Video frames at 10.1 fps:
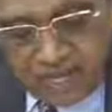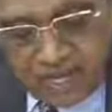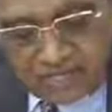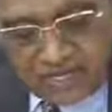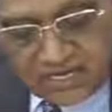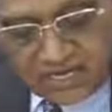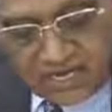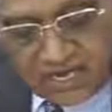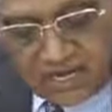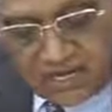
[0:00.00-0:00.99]
and
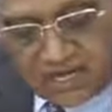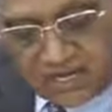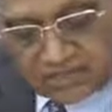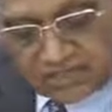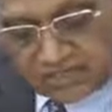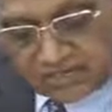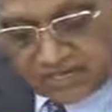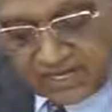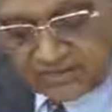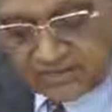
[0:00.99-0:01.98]
medical and biological
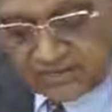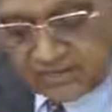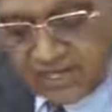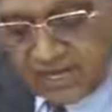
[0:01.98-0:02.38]
sciences.